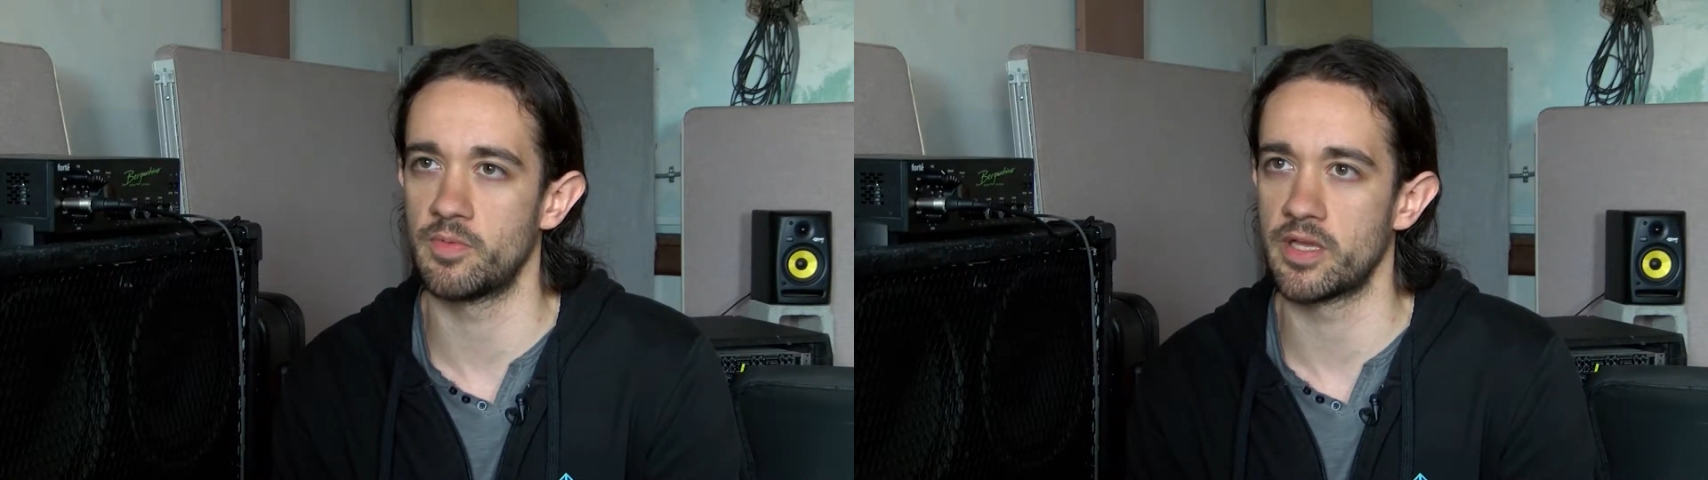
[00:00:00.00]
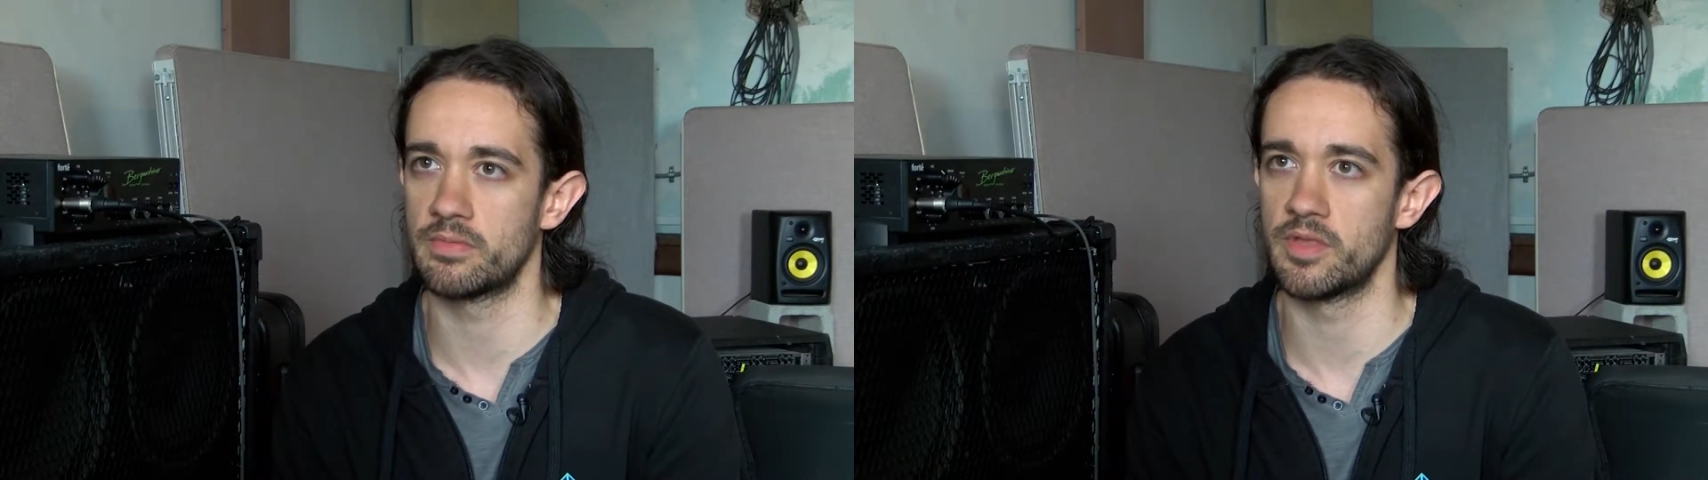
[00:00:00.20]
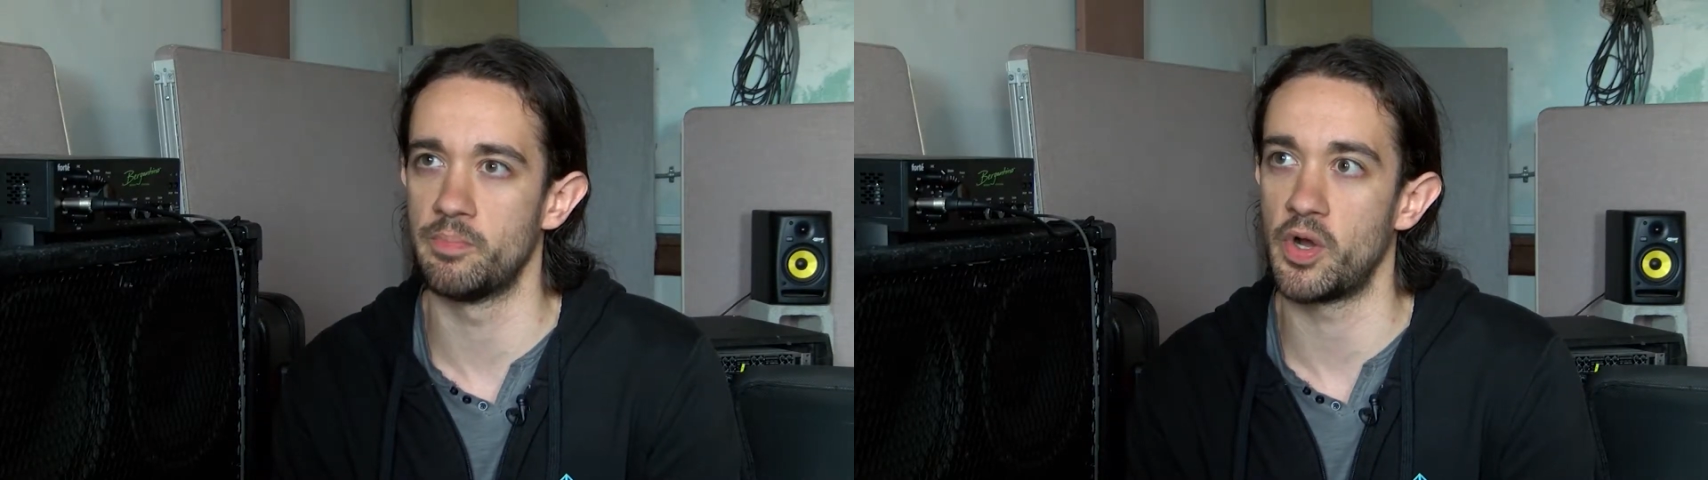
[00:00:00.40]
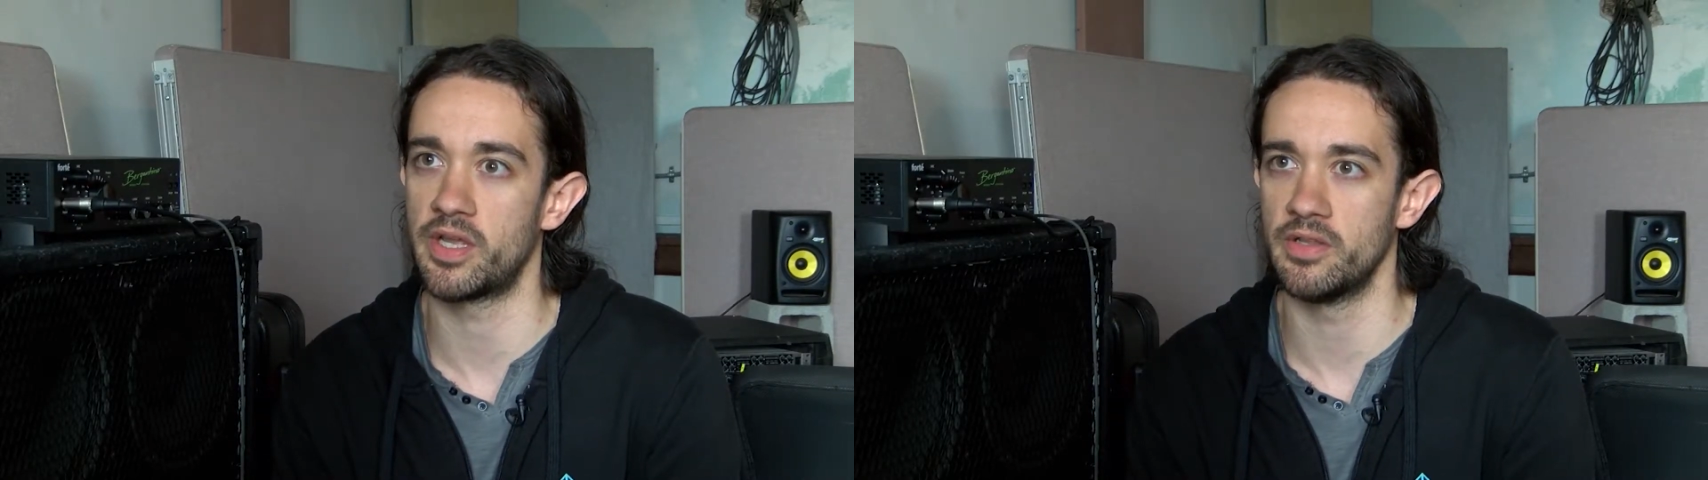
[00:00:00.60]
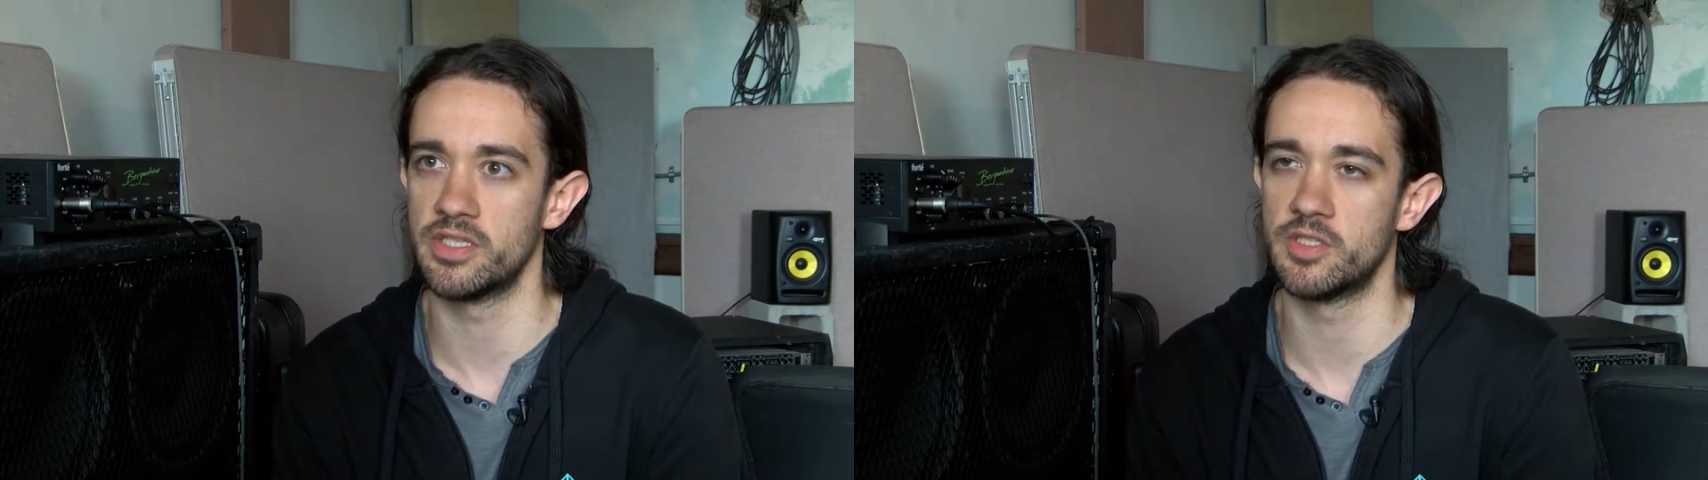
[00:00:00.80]
like the
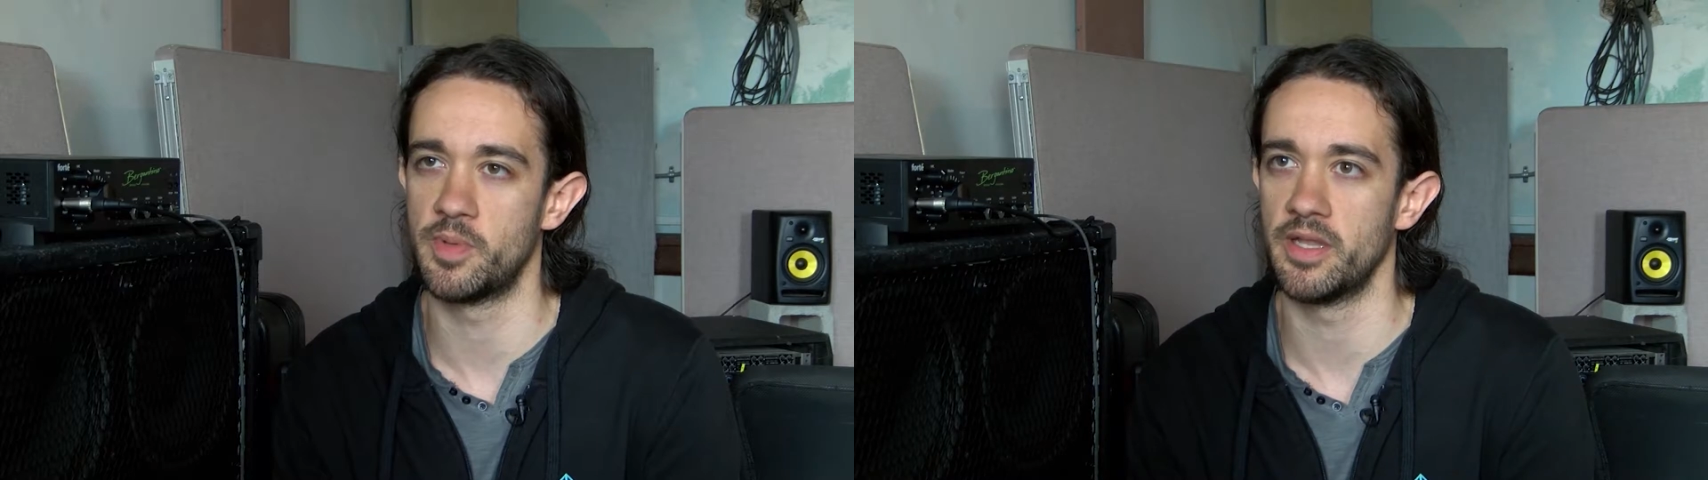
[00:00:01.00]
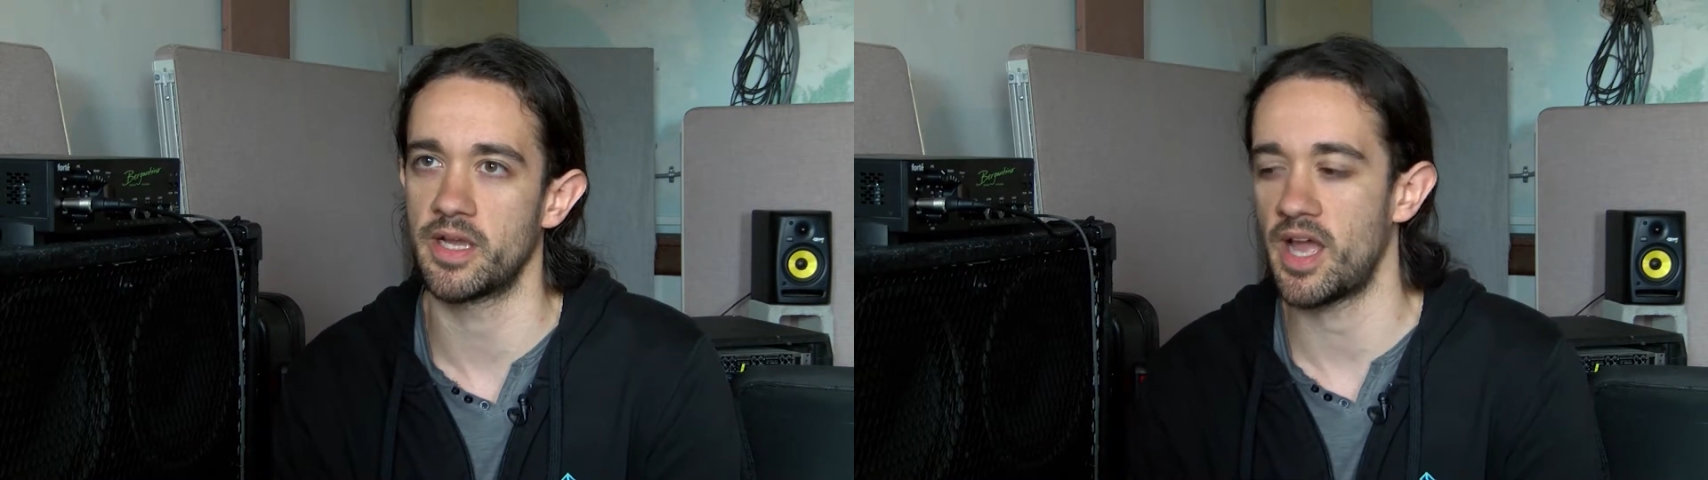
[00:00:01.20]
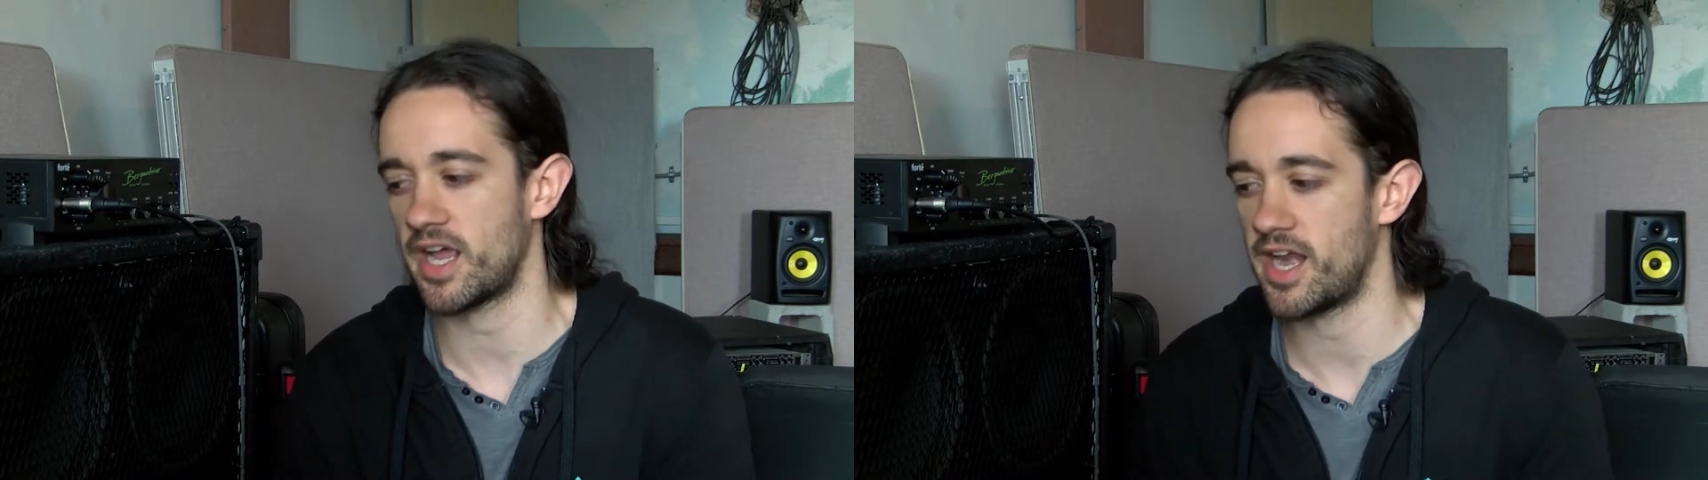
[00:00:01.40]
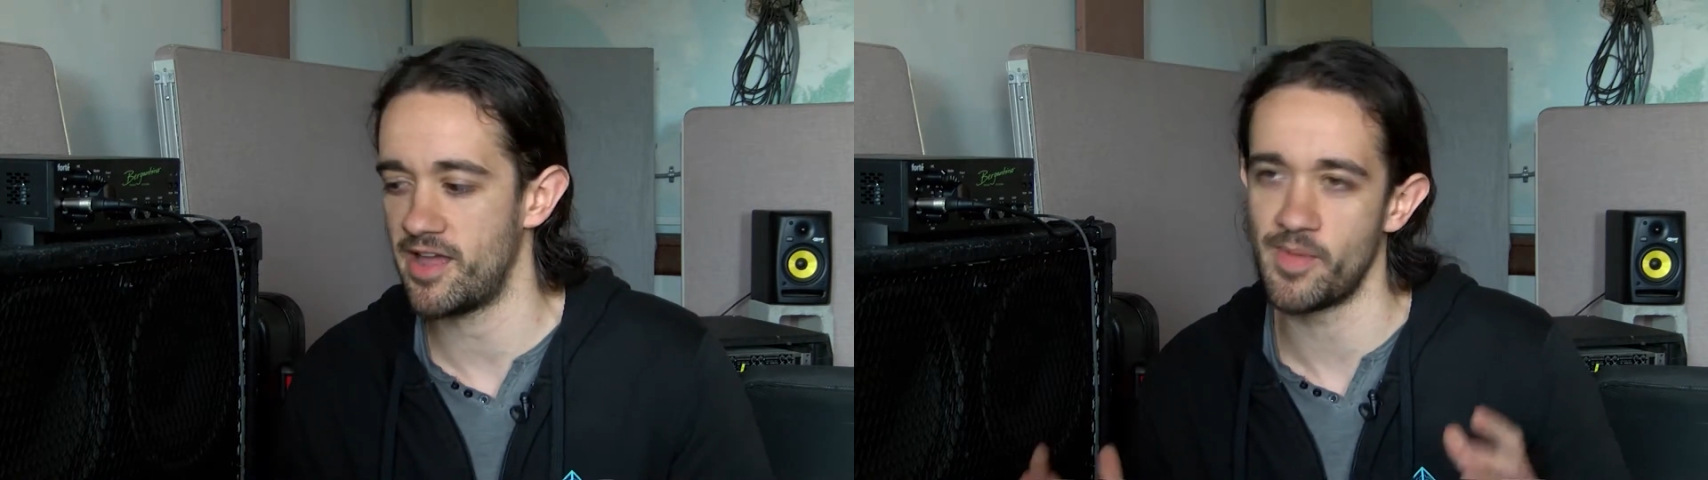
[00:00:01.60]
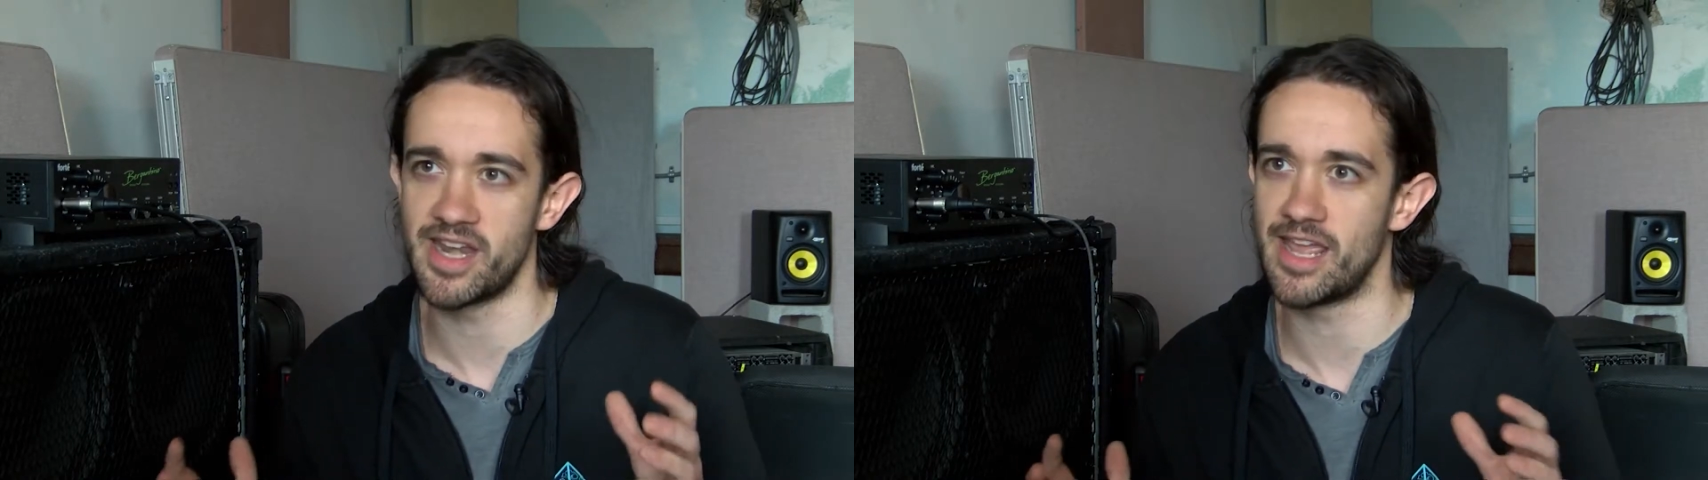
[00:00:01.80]
bucket list has been like I got to
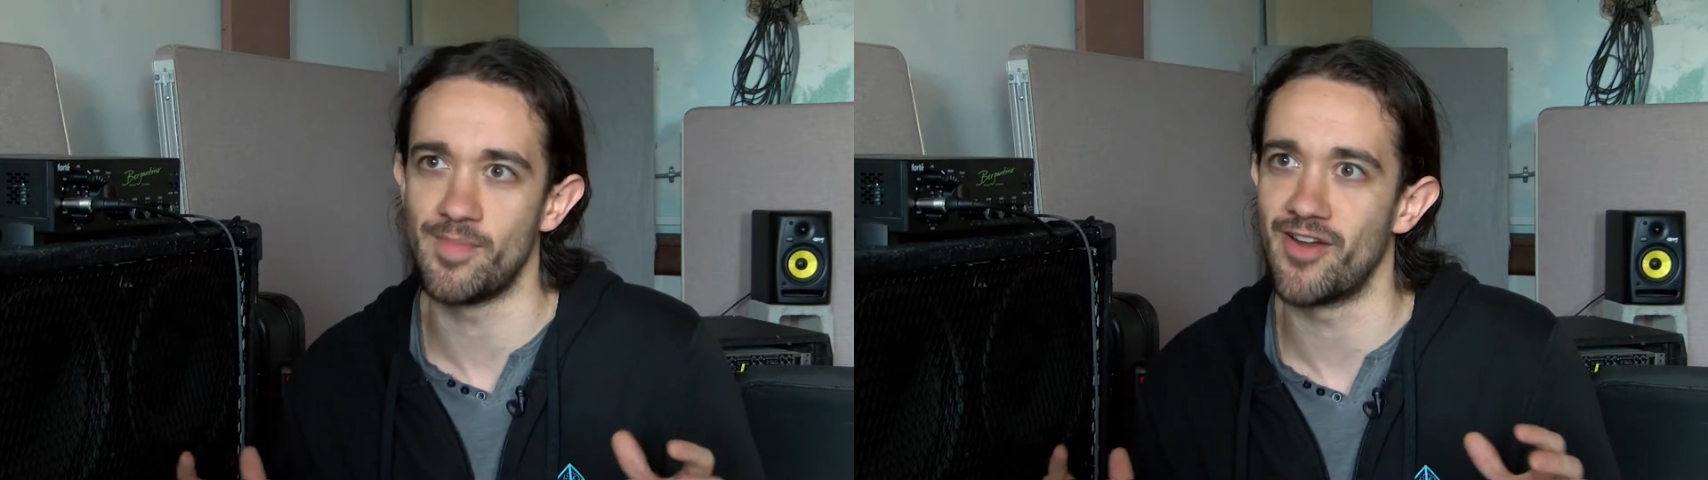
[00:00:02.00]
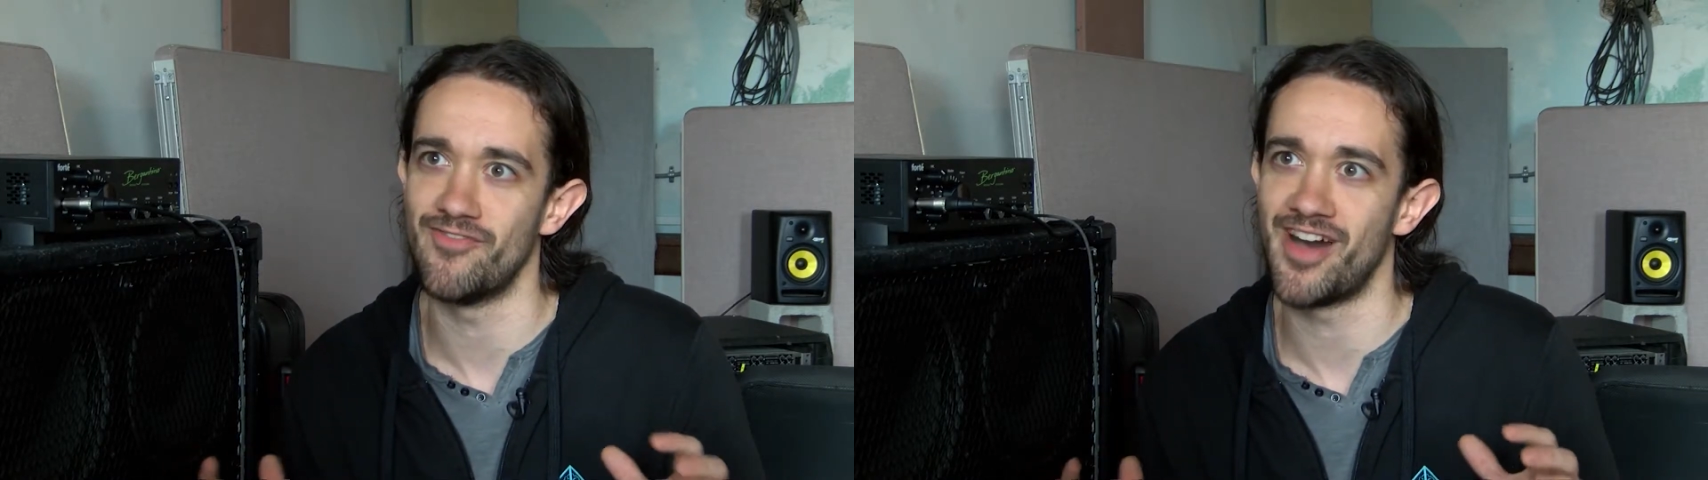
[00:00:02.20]
have my name on a